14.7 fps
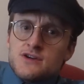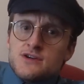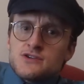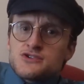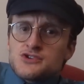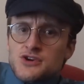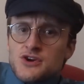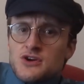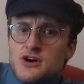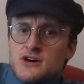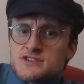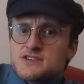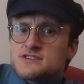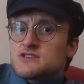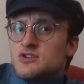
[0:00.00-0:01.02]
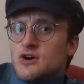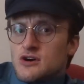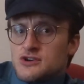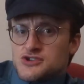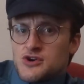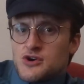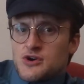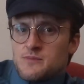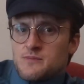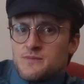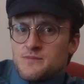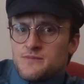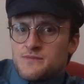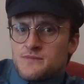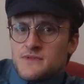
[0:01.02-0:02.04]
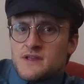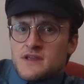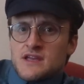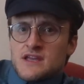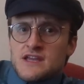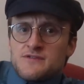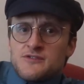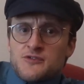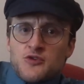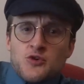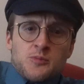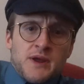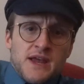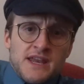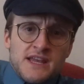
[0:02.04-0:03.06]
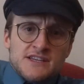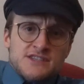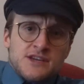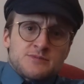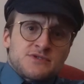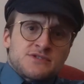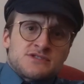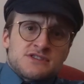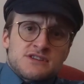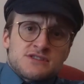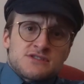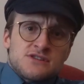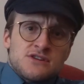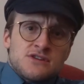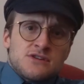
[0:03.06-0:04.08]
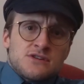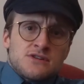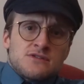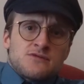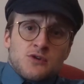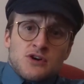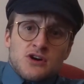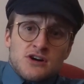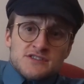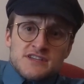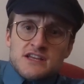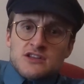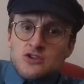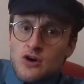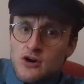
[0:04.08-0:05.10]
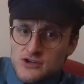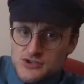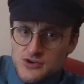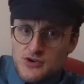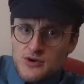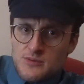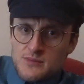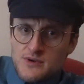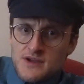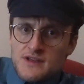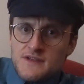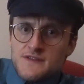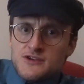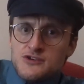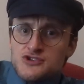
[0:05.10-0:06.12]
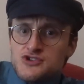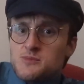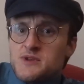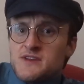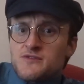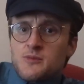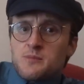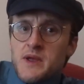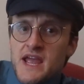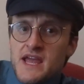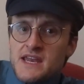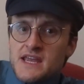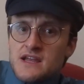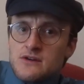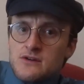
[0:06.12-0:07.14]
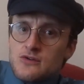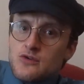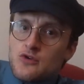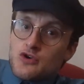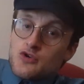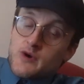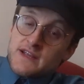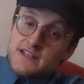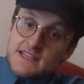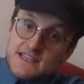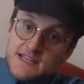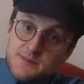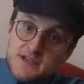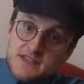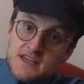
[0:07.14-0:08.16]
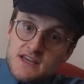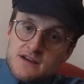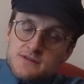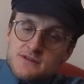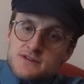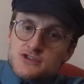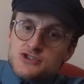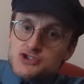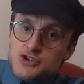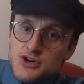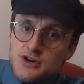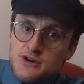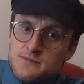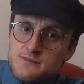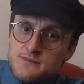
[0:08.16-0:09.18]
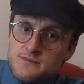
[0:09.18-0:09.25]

Sugar causes large harm. If you're for banning substances for causing large harm, then you should be for banning or greatly limiting sugar.